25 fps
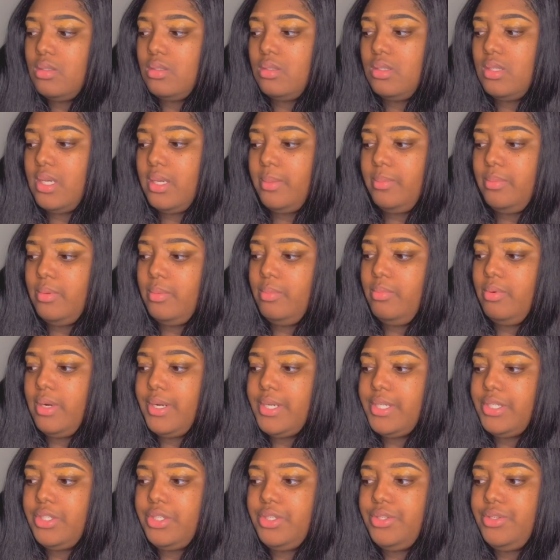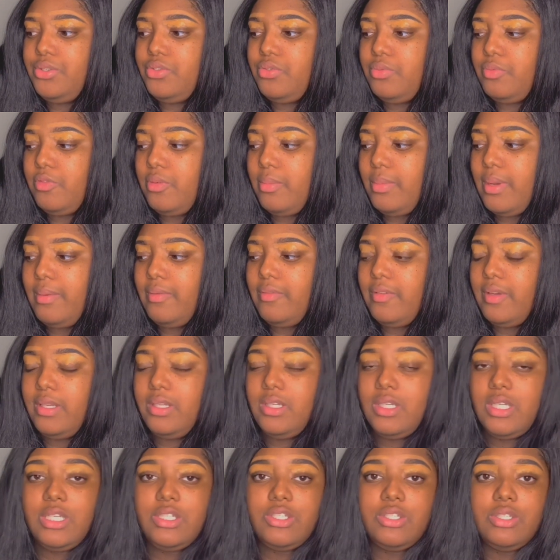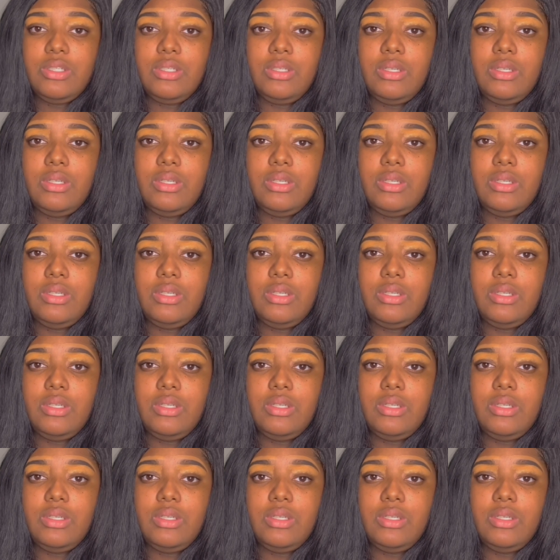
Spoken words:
type of brush to use for my foundation.